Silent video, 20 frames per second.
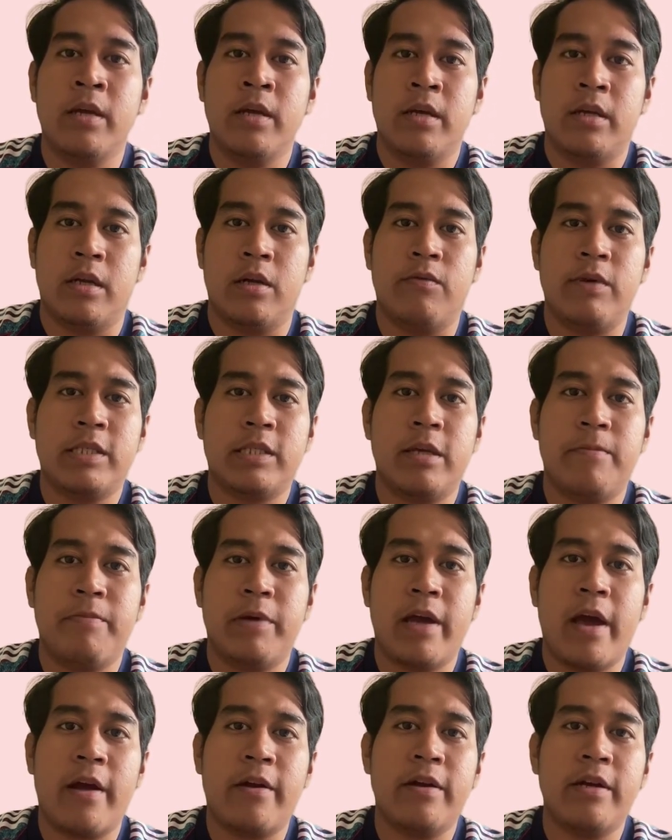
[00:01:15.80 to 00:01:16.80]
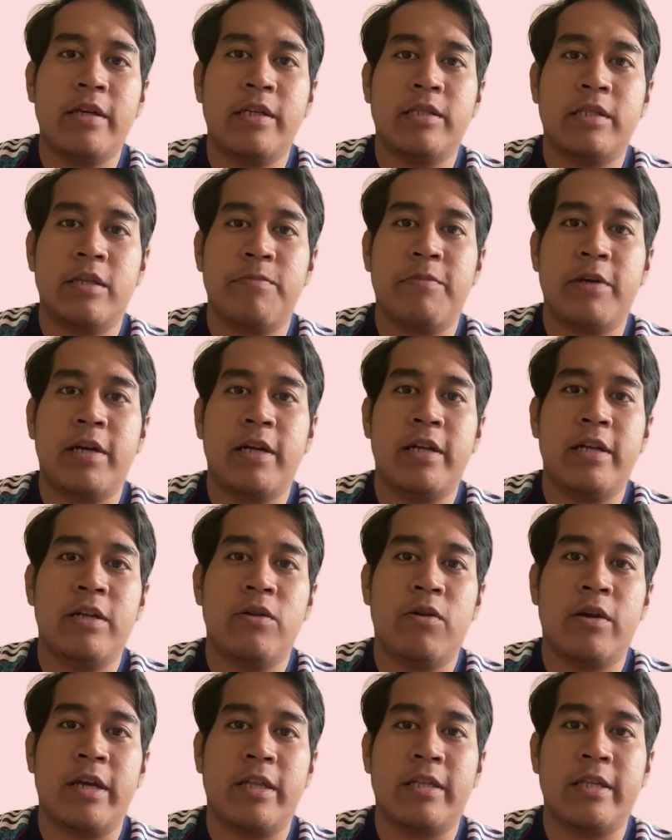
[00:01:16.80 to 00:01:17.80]
The waste tipping area is typically
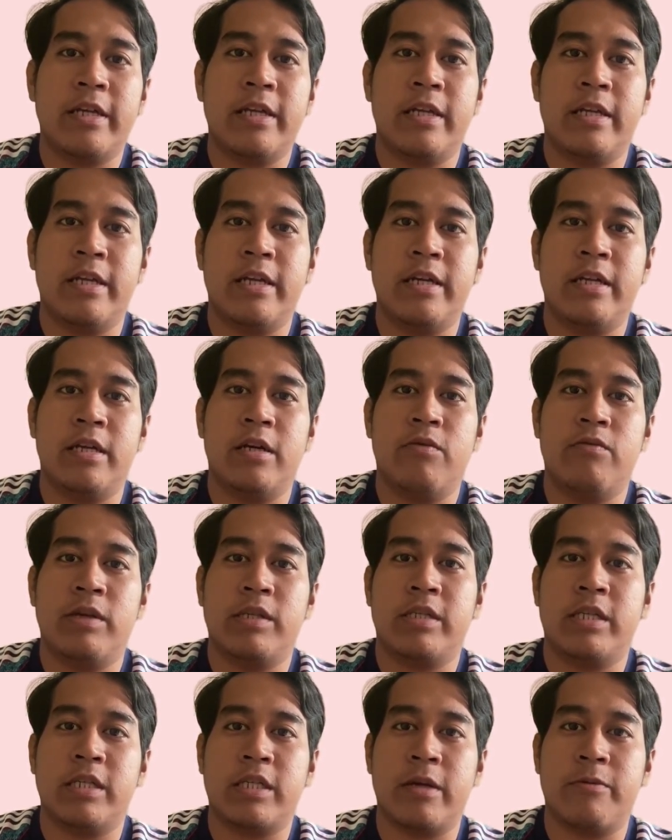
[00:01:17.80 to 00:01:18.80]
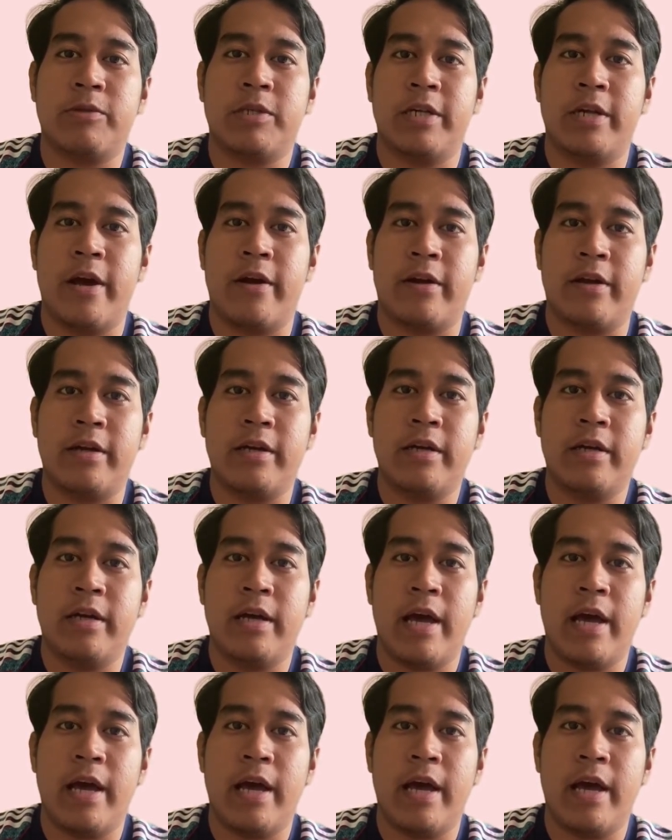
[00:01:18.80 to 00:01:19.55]
located near the waste reception area,